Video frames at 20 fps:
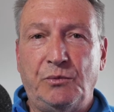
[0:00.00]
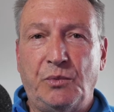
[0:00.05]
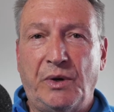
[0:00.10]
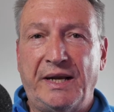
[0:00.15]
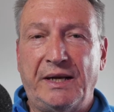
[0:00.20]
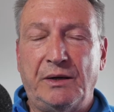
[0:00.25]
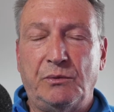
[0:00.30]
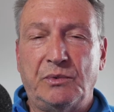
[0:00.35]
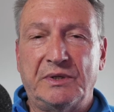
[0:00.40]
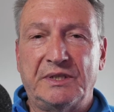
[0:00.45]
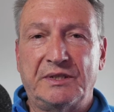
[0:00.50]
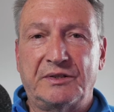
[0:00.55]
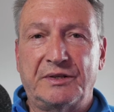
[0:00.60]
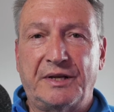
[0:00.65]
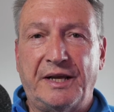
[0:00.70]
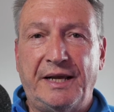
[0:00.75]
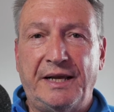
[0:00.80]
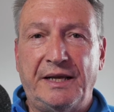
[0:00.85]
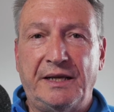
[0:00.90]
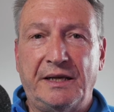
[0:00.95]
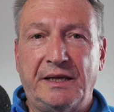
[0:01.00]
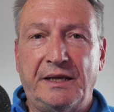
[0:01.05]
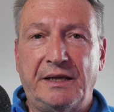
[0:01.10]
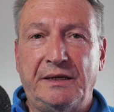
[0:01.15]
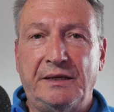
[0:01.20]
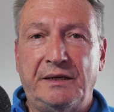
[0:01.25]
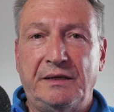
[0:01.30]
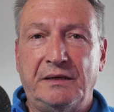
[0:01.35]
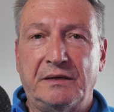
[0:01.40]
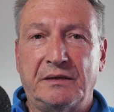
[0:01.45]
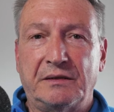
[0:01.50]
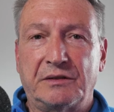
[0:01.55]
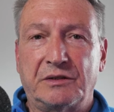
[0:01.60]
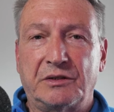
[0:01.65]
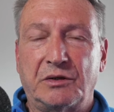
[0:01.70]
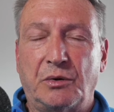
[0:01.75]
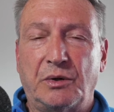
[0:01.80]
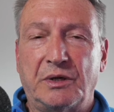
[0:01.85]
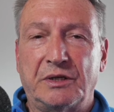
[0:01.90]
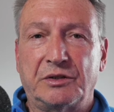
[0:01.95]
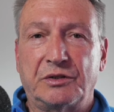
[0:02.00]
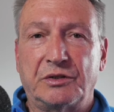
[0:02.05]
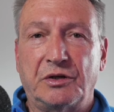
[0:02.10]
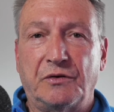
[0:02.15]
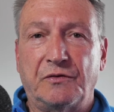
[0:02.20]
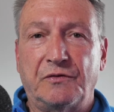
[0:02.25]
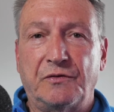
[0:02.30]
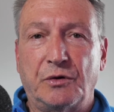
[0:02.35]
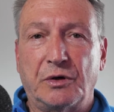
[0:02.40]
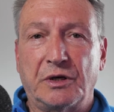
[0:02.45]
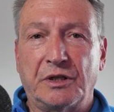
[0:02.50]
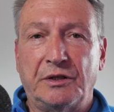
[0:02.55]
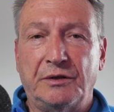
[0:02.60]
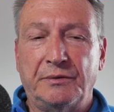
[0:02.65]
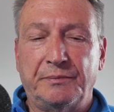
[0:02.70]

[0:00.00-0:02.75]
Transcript: when it was taken, and so on and so forth.